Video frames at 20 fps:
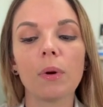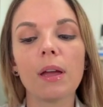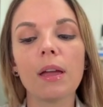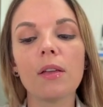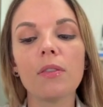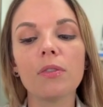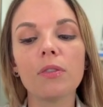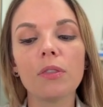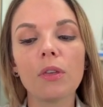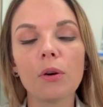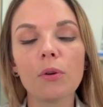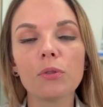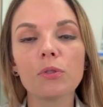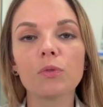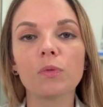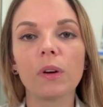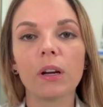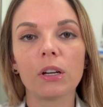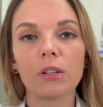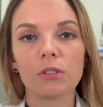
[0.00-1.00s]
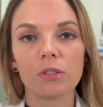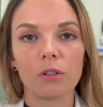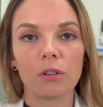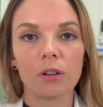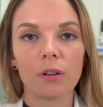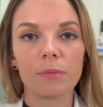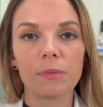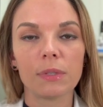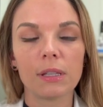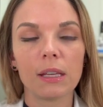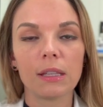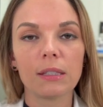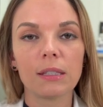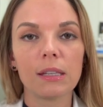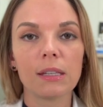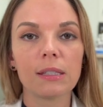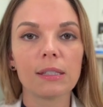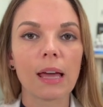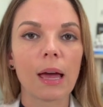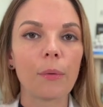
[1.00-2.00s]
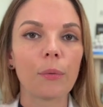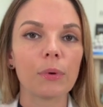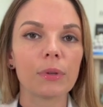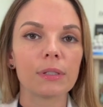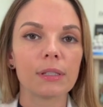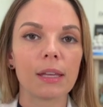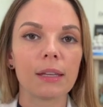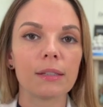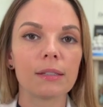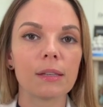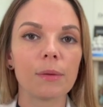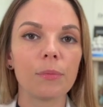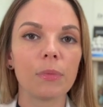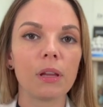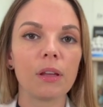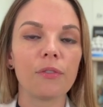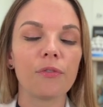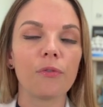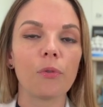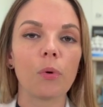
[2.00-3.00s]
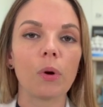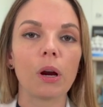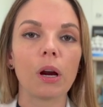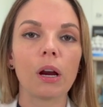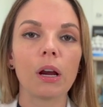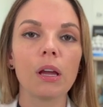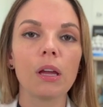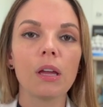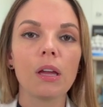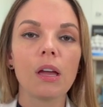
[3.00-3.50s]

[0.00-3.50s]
In those rare circumstances, I will send somebody for